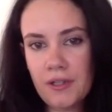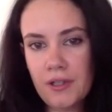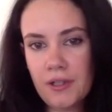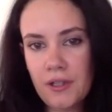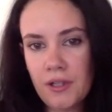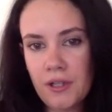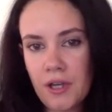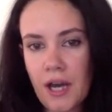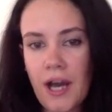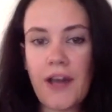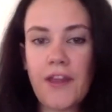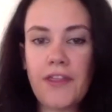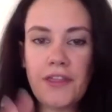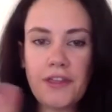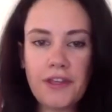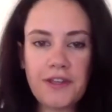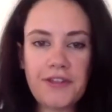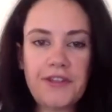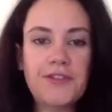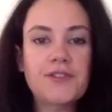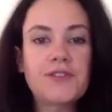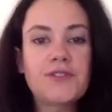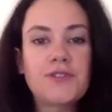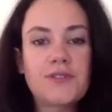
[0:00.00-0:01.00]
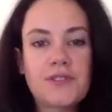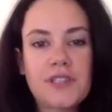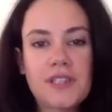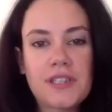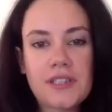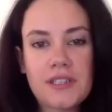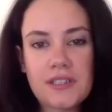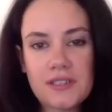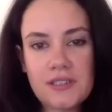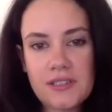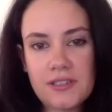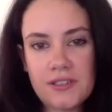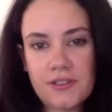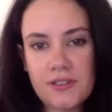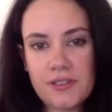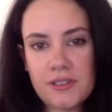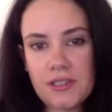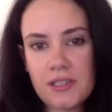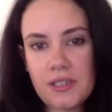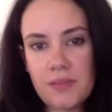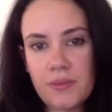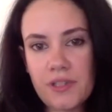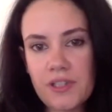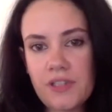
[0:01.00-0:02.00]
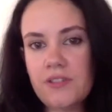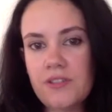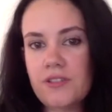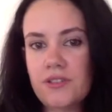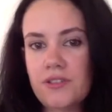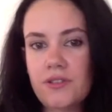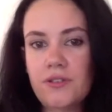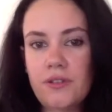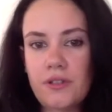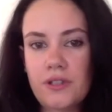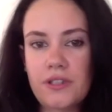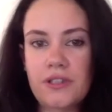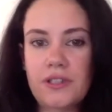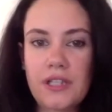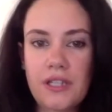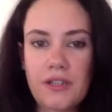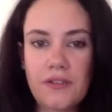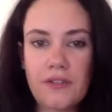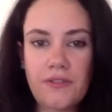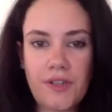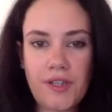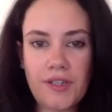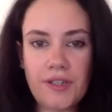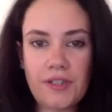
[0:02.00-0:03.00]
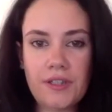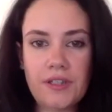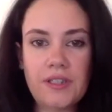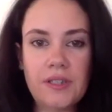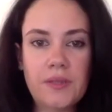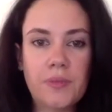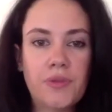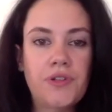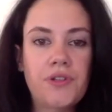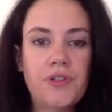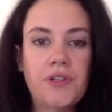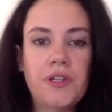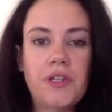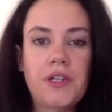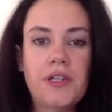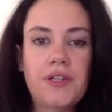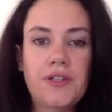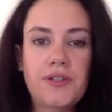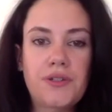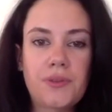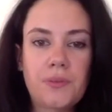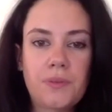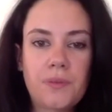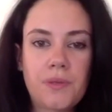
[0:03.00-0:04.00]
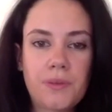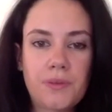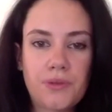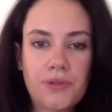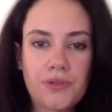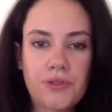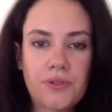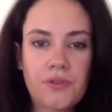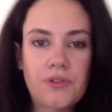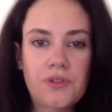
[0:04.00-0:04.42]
I think you do take this seriously because you're giving the opportunity to people